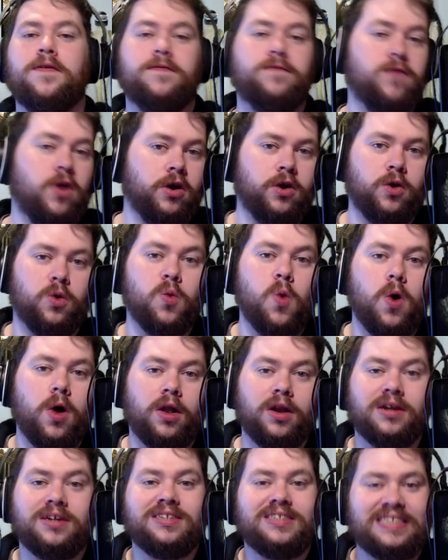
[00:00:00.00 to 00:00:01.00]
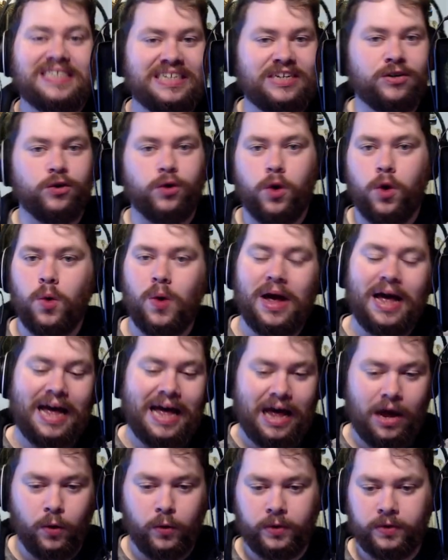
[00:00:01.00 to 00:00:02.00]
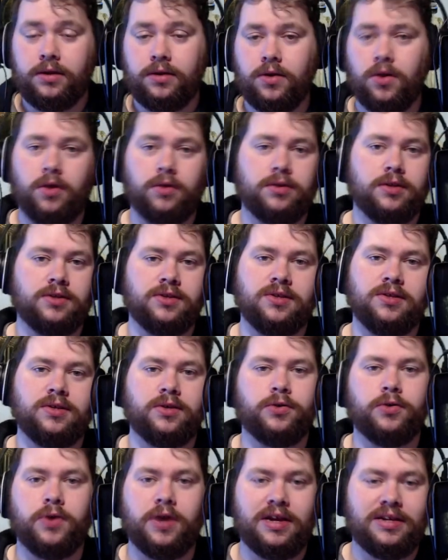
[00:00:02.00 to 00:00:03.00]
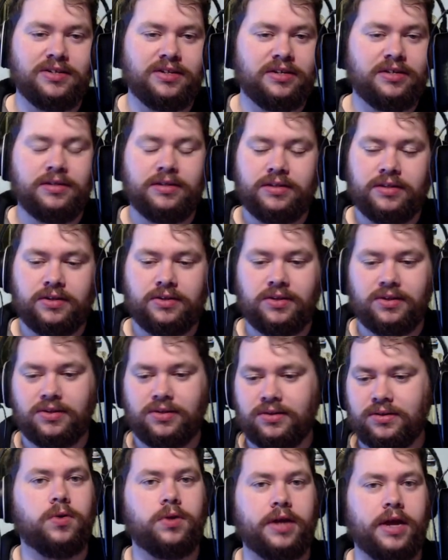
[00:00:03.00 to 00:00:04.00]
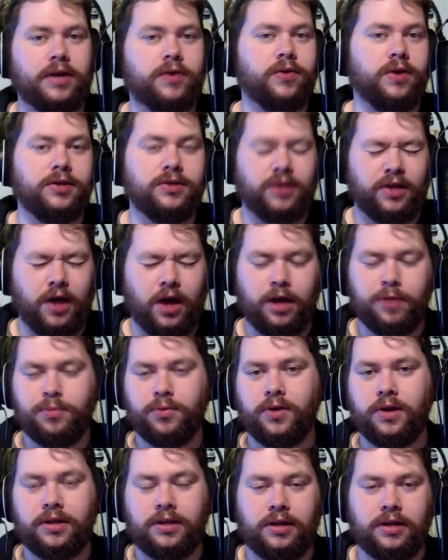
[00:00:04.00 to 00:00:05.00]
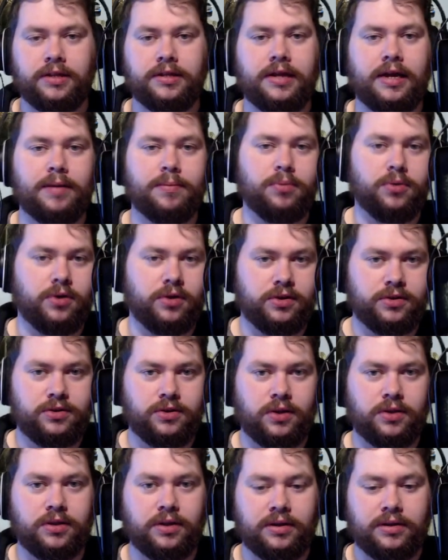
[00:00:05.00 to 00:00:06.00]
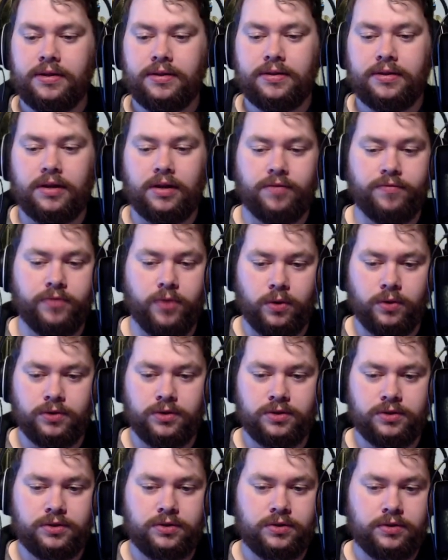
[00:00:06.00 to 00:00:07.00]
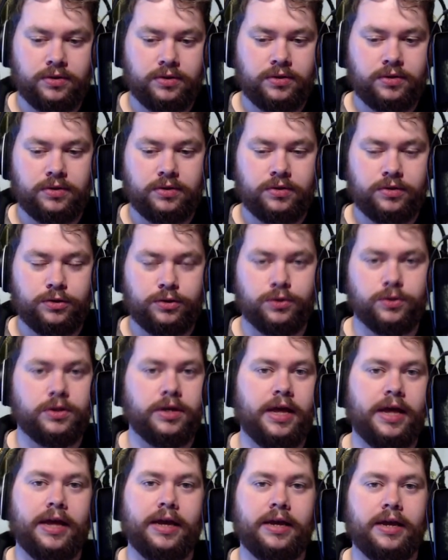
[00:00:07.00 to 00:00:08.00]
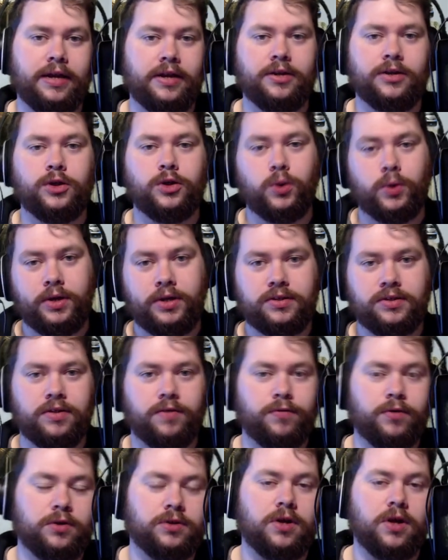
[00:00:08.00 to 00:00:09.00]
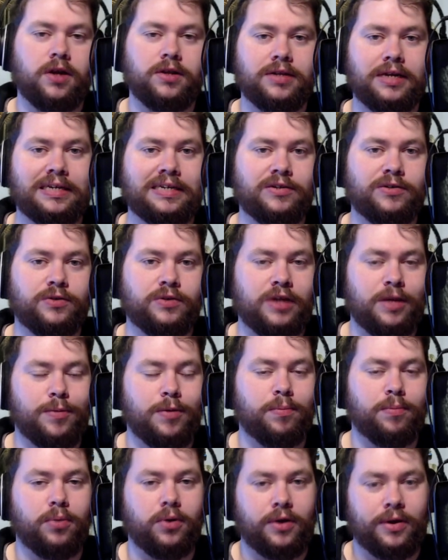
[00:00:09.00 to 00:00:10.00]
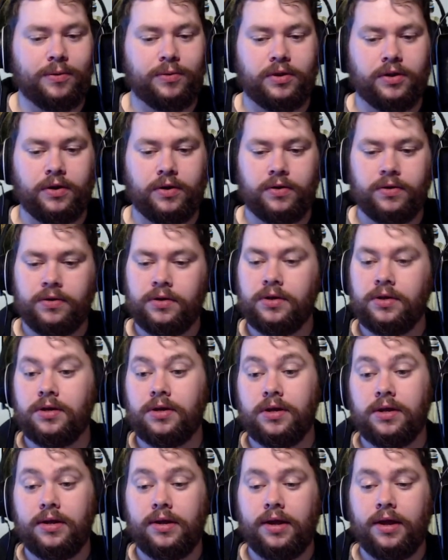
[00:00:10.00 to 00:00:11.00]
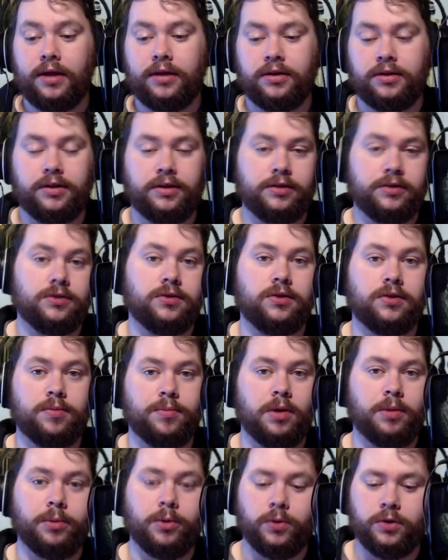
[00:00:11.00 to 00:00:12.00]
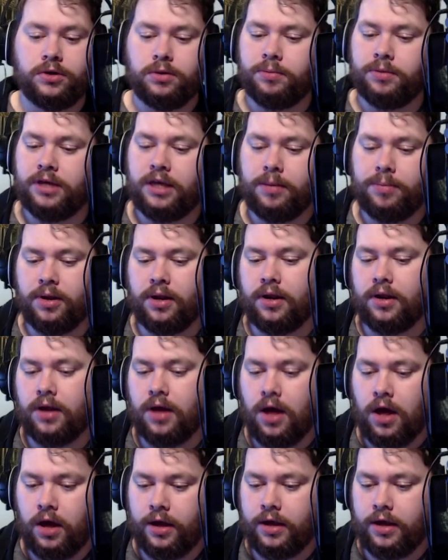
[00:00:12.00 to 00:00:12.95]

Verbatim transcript: Firewall Zero Hour. Now look, this isn't crazy, this isn't get crazy hype or anything like that, but it is something that I've noticed today in a tweet the First Contact Entertainment put out there, and I think it's something maybe we should be keeping an eye